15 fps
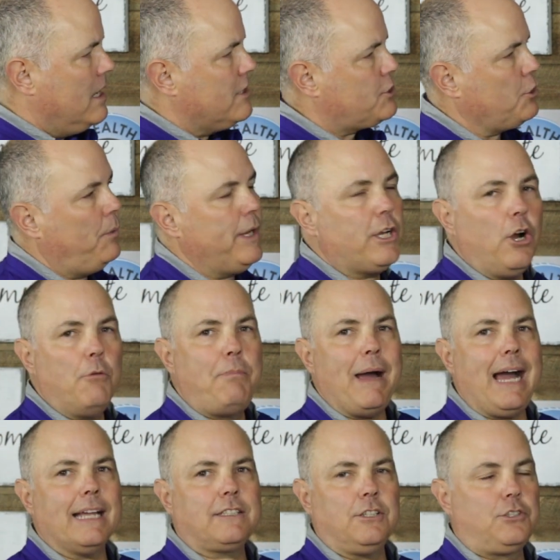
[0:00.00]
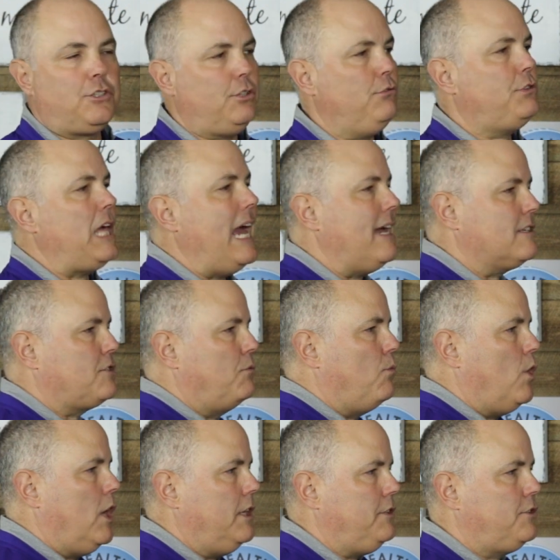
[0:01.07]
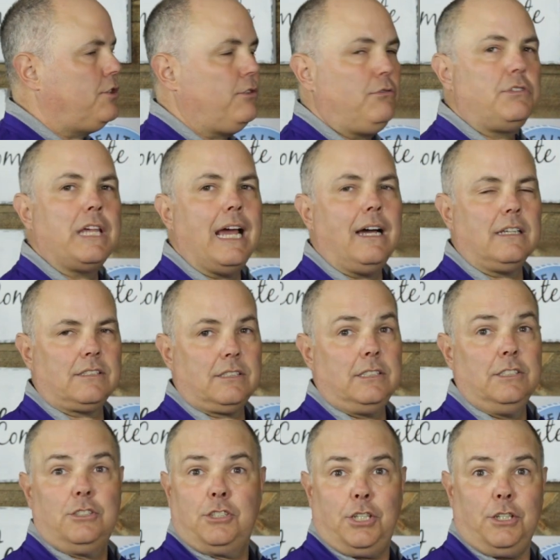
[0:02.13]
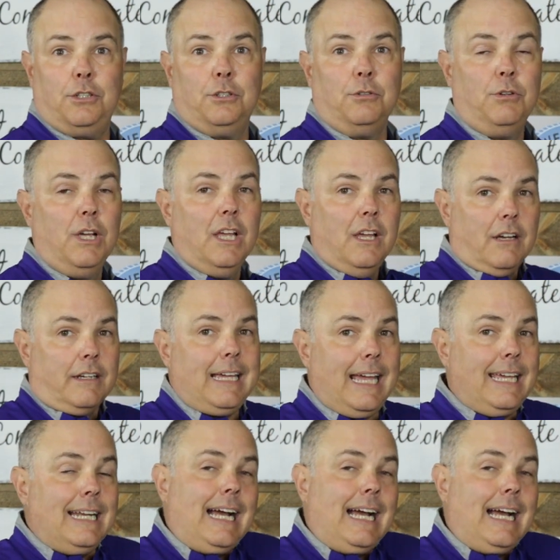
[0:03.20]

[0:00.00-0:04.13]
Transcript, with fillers: So we go back to 2001, 2002, okay?